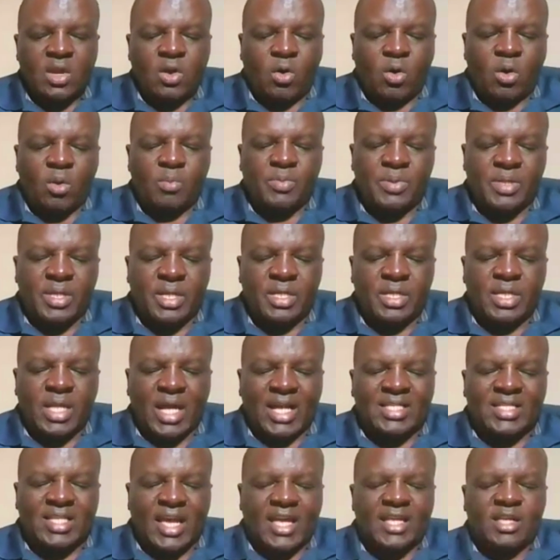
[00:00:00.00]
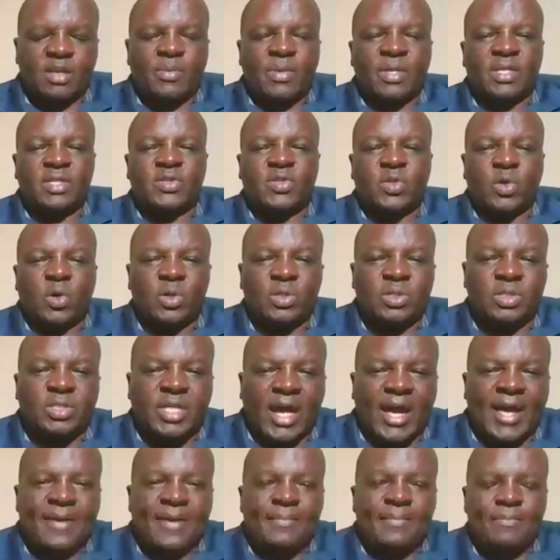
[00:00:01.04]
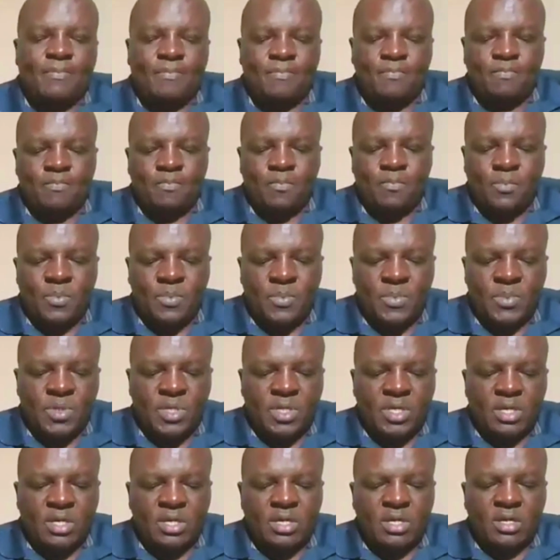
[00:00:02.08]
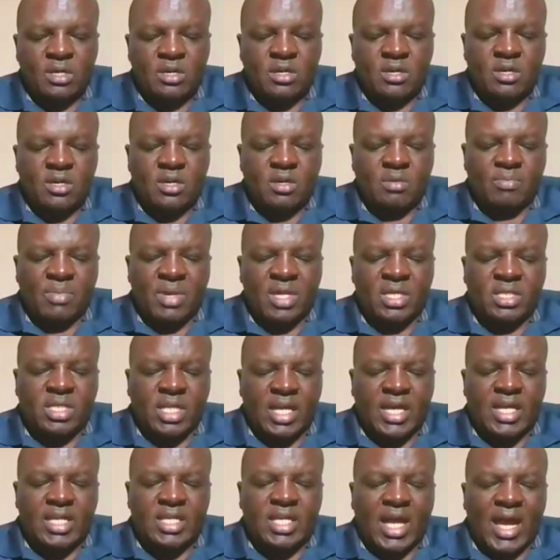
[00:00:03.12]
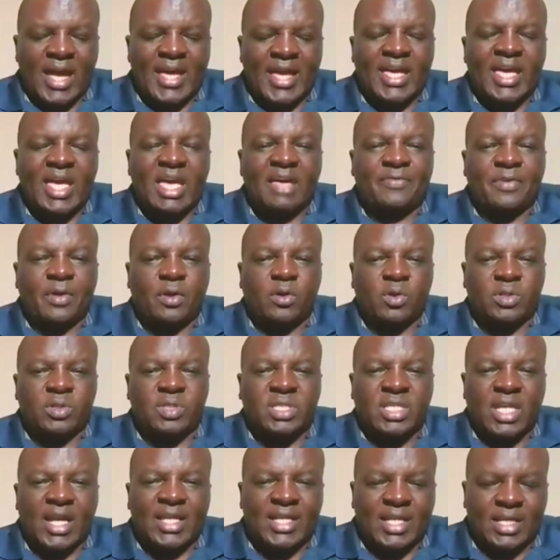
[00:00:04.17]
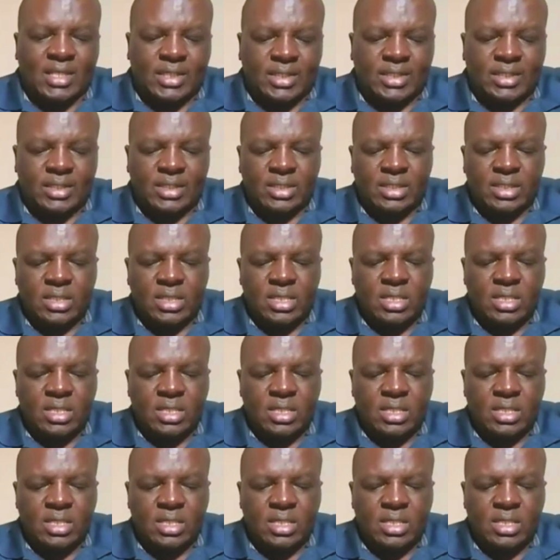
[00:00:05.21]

complete assignments on time, maintain high ethical standards,